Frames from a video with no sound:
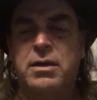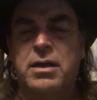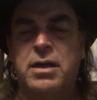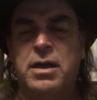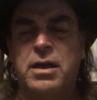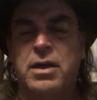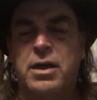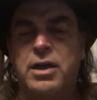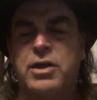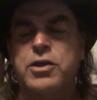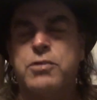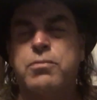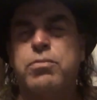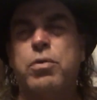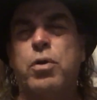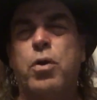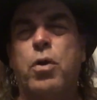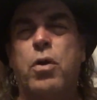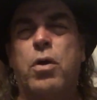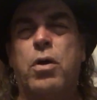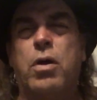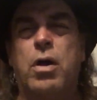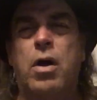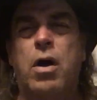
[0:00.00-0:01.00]
can
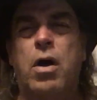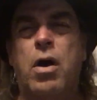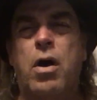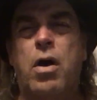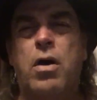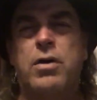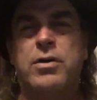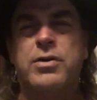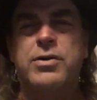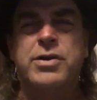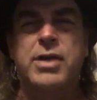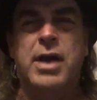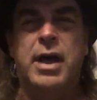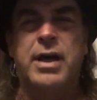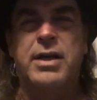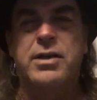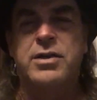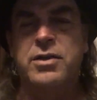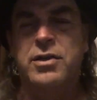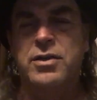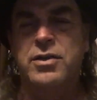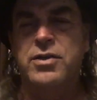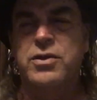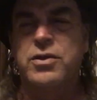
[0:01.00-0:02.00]
explore all
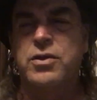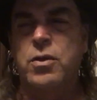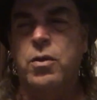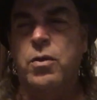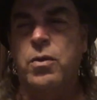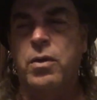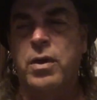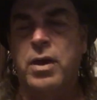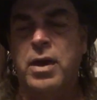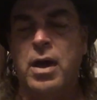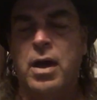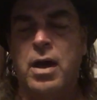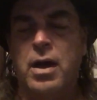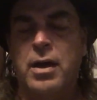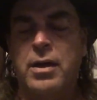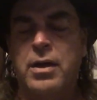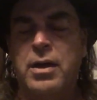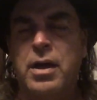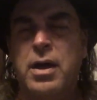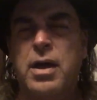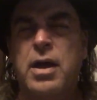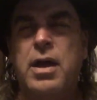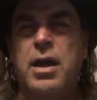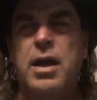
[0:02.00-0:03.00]
sides of the story
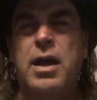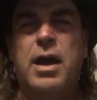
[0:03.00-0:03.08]
on.